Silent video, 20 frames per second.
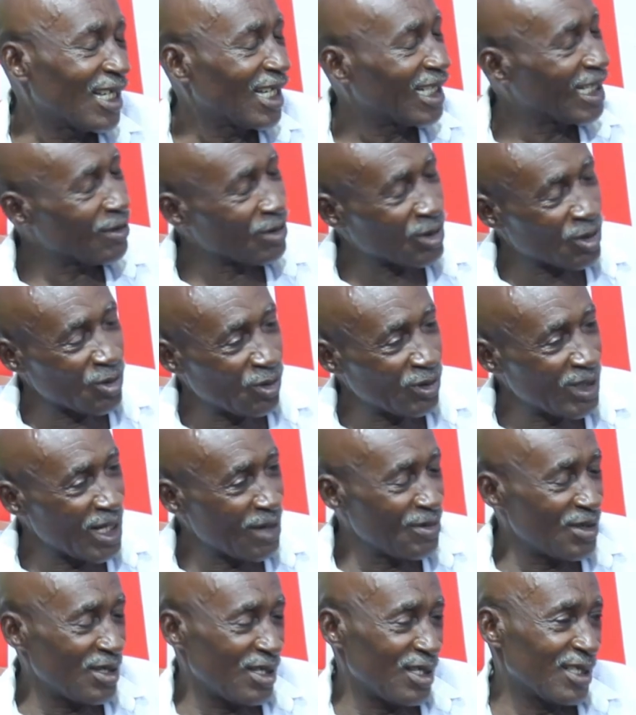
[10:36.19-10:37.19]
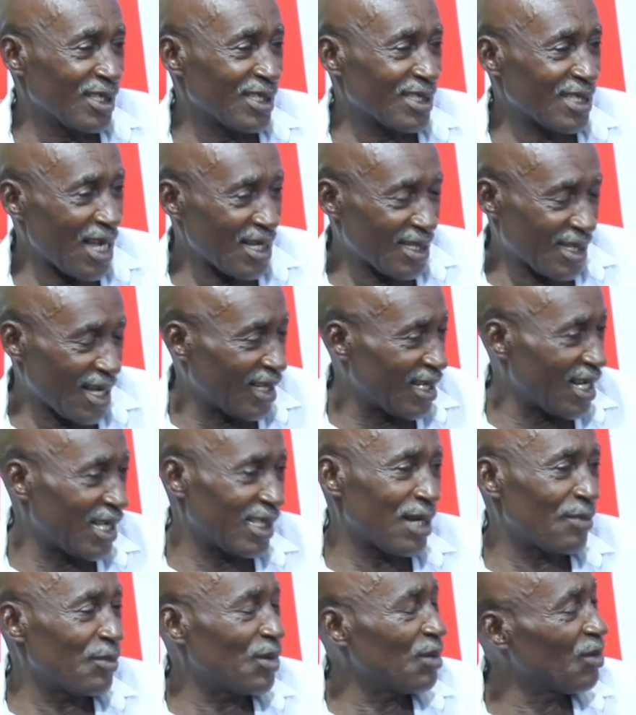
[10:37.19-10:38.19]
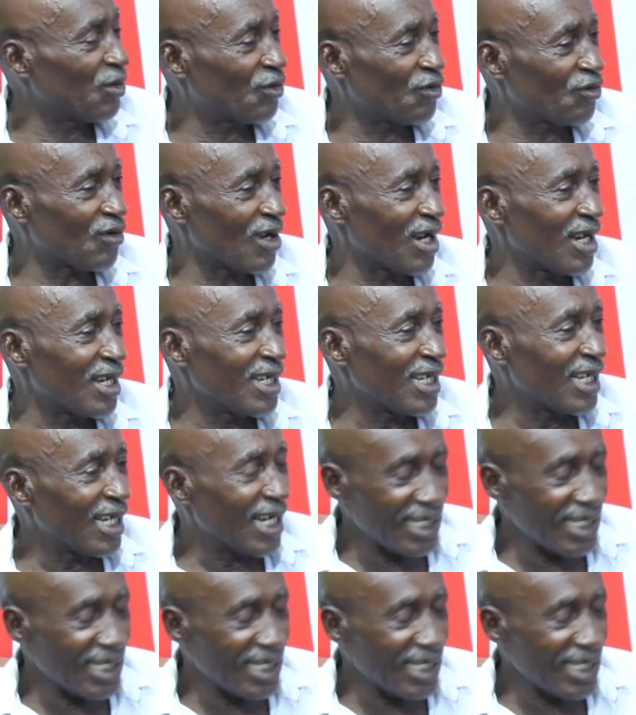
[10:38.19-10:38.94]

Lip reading: And I'm so, Debi, sas canana, maybe she share.